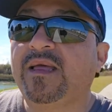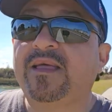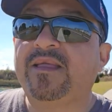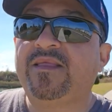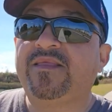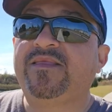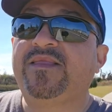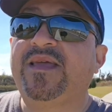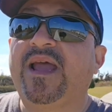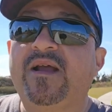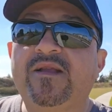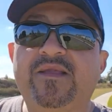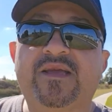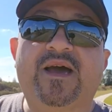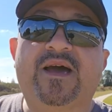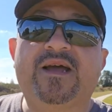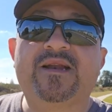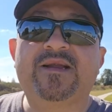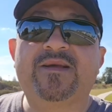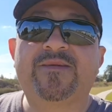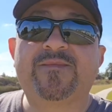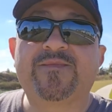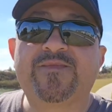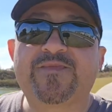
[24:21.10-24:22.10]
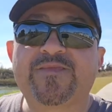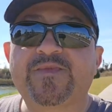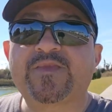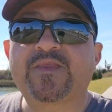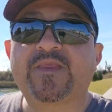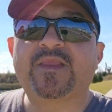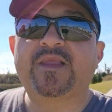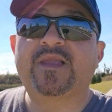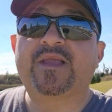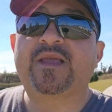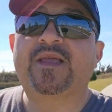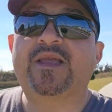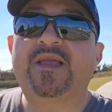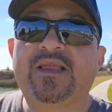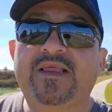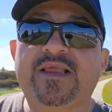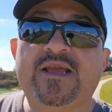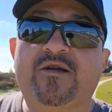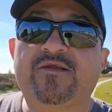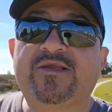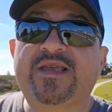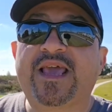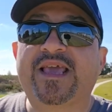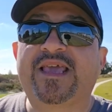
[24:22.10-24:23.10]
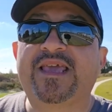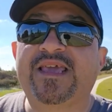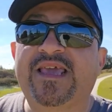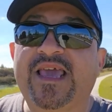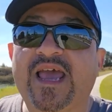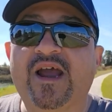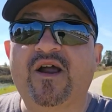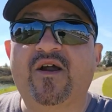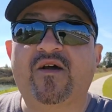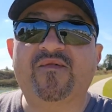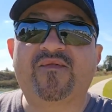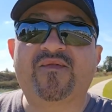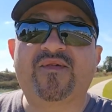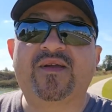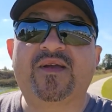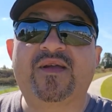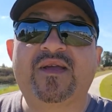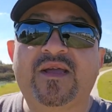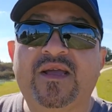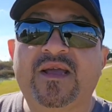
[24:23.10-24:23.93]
They're done. They're taken care of.